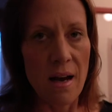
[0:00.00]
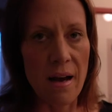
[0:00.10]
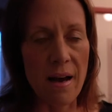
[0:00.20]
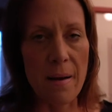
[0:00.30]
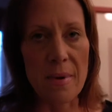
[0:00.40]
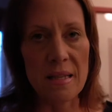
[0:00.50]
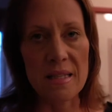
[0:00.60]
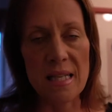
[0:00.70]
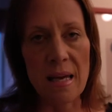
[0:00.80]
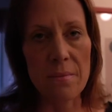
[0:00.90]
And the
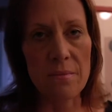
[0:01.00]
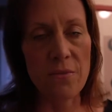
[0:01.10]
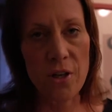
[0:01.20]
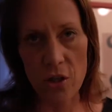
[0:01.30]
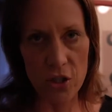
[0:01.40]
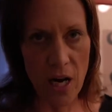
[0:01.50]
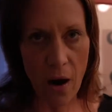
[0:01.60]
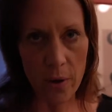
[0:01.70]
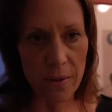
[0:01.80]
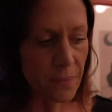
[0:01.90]
same for your
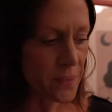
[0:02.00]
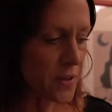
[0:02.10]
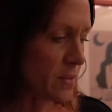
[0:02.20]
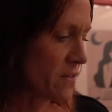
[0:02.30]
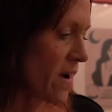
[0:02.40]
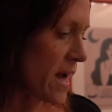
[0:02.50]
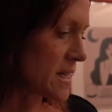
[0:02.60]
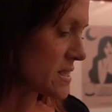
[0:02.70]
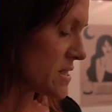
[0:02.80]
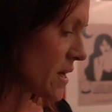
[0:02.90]
shower, you'll be
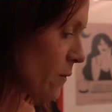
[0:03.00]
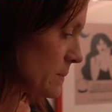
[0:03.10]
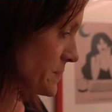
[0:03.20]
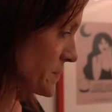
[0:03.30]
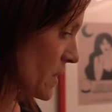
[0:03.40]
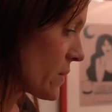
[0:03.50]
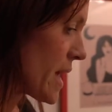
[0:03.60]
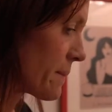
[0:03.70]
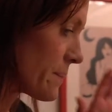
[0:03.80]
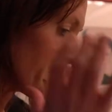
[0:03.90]
fine. So,
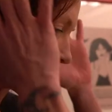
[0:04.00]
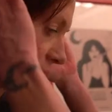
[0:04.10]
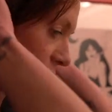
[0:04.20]
okay, let's